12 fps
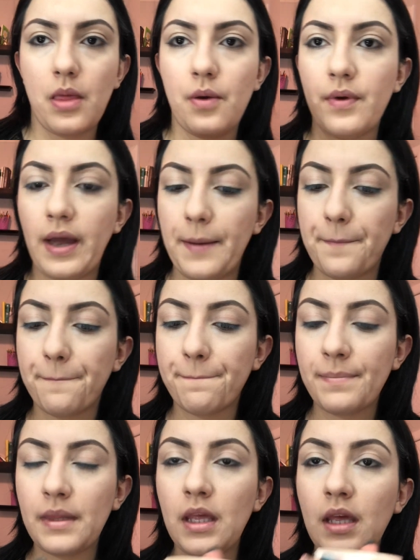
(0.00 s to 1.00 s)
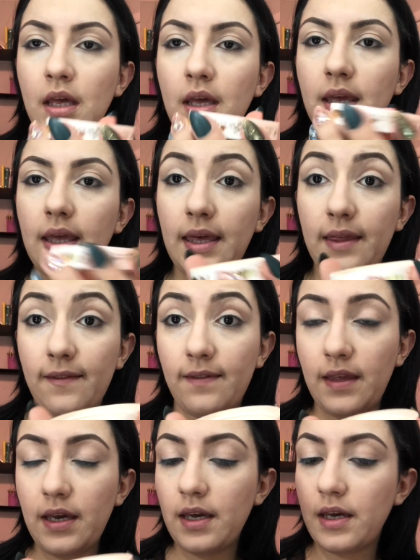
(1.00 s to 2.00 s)
Okay, and
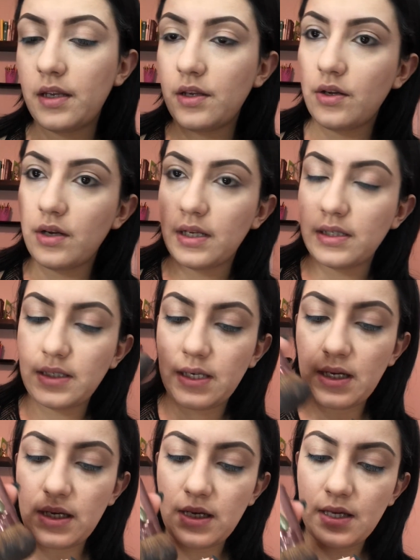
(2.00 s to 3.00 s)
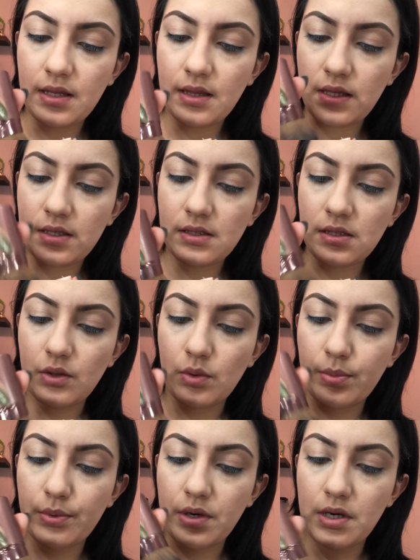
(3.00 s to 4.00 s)
then you're going to take this little
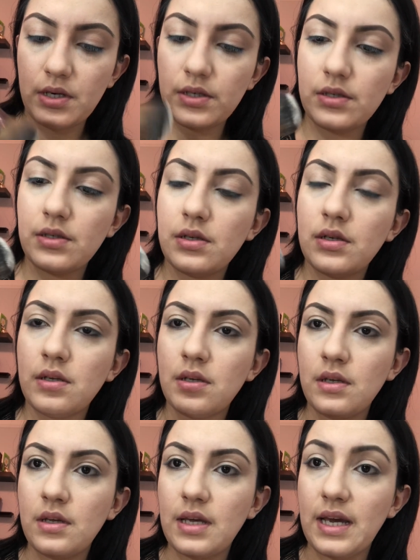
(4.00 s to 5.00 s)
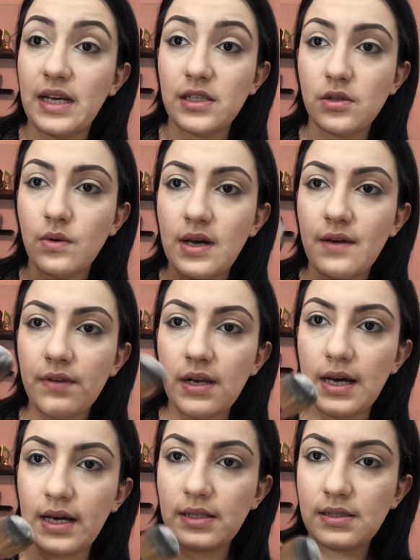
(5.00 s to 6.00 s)
brush. I don't have a
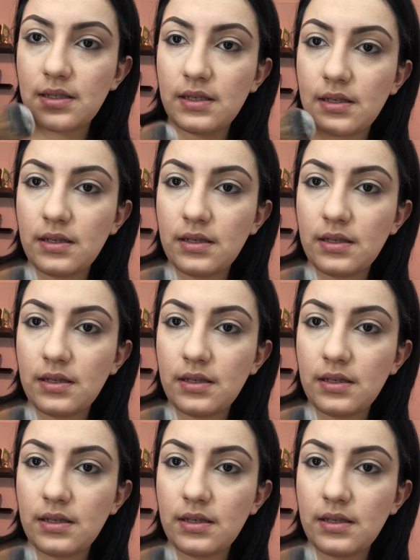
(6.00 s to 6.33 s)
lot.